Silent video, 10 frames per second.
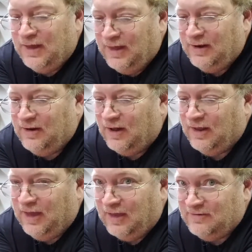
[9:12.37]
end on
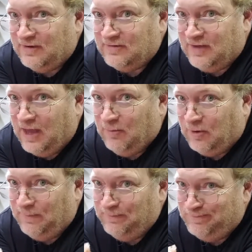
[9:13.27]
a Cat 6 cable,